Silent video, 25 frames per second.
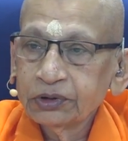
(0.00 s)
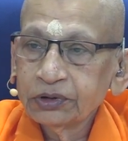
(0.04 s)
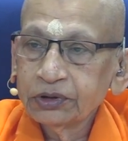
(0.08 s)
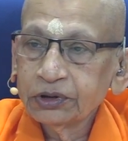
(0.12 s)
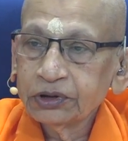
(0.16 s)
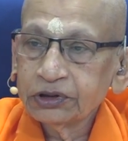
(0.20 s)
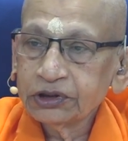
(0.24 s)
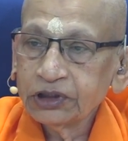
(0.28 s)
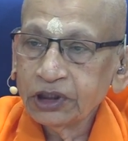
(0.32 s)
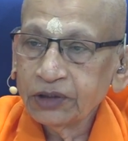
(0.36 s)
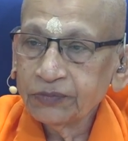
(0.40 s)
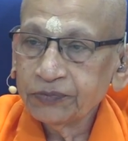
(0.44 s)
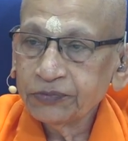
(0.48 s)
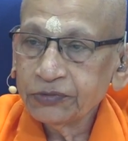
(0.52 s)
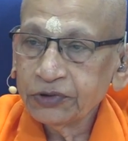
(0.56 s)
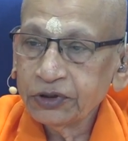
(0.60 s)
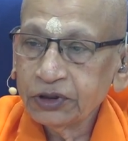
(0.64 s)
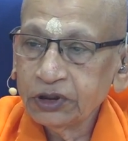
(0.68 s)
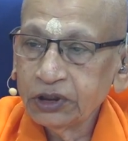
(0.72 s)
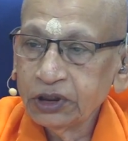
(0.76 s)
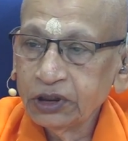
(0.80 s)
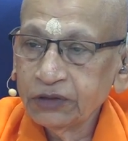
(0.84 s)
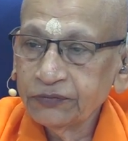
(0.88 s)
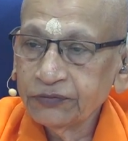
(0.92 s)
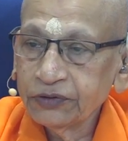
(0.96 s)
The chapter
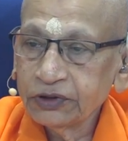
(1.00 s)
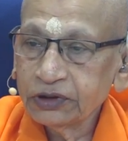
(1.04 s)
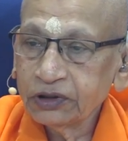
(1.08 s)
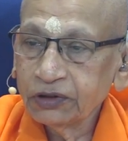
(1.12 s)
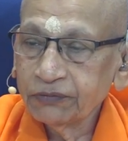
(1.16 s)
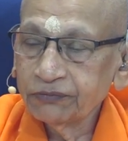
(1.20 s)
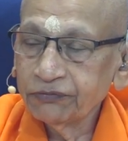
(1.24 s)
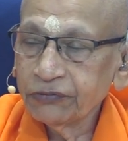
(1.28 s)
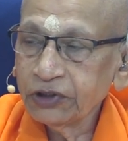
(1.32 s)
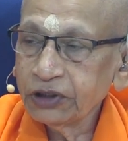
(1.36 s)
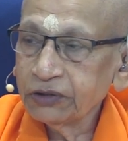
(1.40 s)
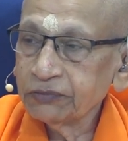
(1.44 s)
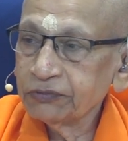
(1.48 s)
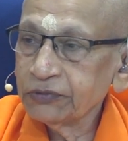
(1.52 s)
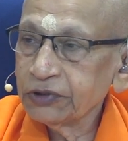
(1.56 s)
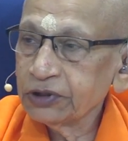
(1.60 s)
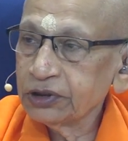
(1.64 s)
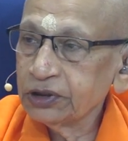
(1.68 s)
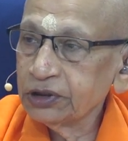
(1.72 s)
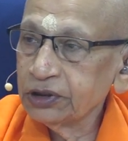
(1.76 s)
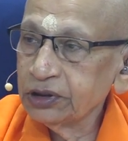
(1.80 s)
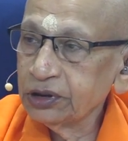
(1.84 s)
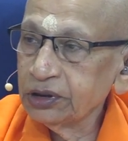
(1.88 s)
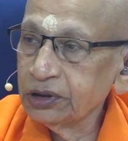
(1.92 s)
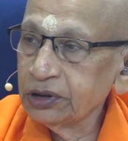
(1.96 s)
dealing with Samyang
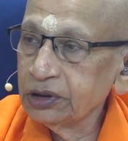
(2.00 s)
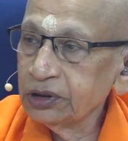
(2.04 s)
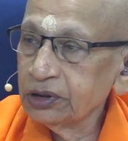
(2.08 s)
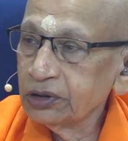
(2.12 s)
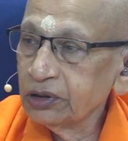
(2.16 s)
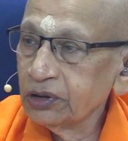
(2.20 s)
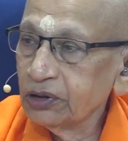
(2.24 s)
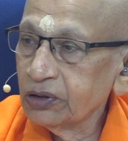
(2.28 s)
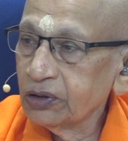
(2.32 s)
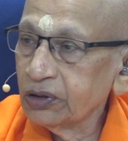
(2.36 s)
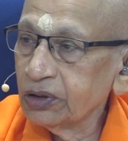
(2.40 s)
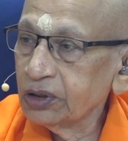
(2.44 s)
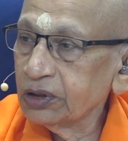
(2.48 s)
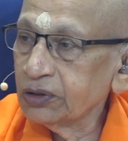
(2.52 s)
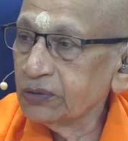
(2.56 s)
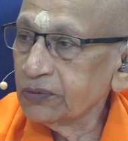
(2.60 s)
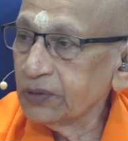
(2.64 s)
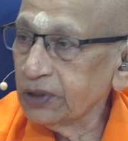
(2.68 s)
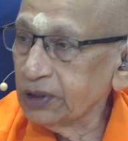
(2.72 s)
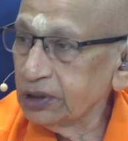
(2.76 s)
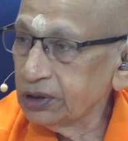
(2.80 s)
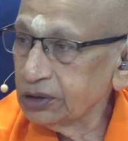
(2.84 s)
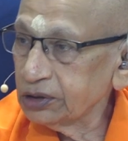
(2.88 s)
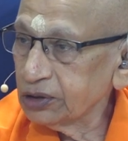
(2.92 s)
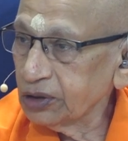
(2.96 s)
Mati or
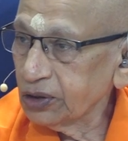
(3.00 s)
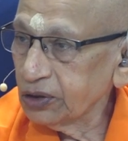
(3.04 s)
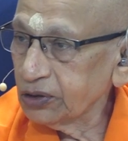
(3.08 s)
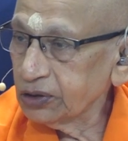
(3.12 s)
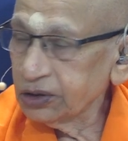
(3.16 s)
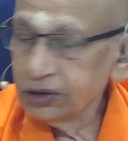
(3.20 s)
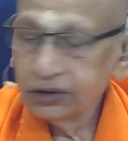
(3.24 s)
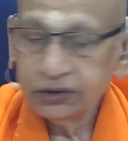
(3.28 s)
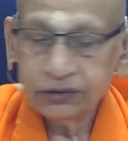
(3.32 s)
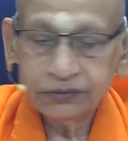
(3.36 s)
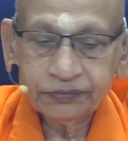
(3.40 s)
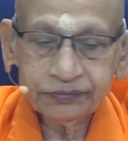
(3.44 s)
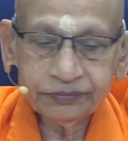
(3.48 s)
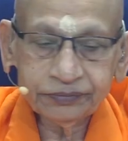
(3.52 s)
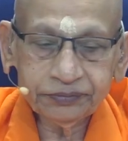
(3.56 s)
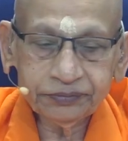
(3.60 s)
right knowledge.